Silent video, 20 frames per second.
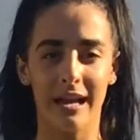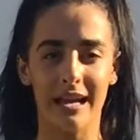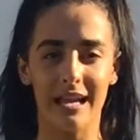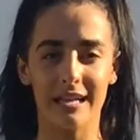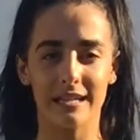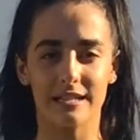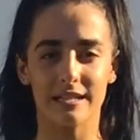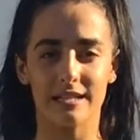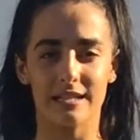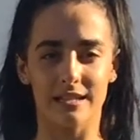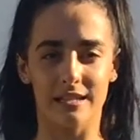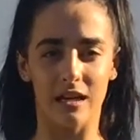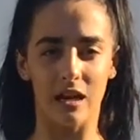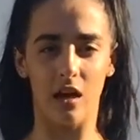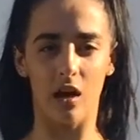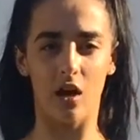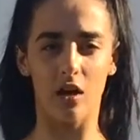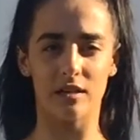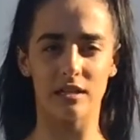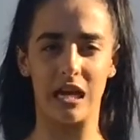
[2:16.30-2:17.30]
it's
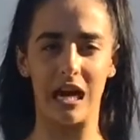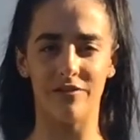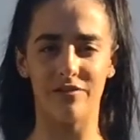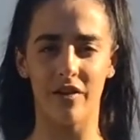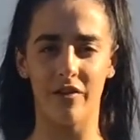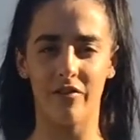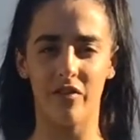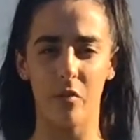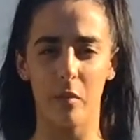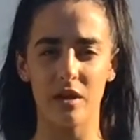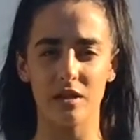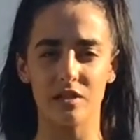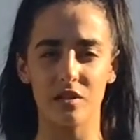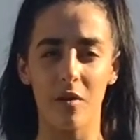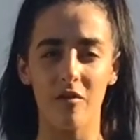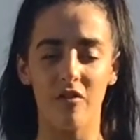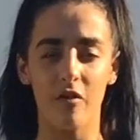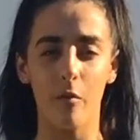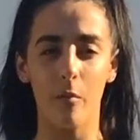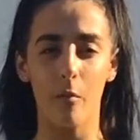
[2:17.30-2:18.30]
a lot tougher for me.
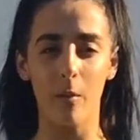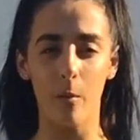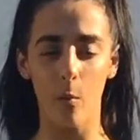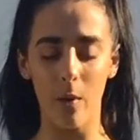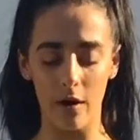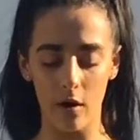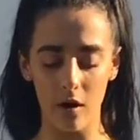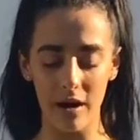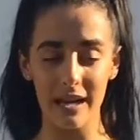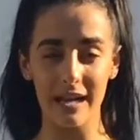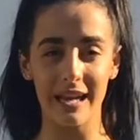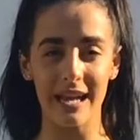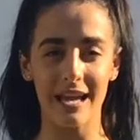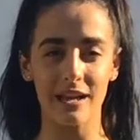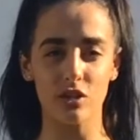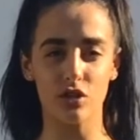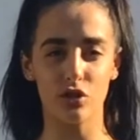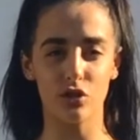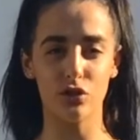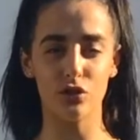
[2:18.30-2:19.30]
So when I
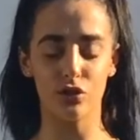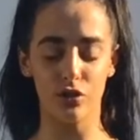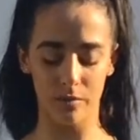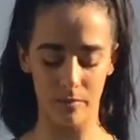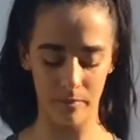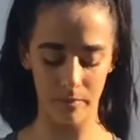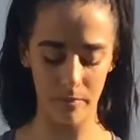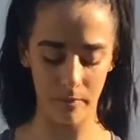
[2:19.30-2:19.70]
get to,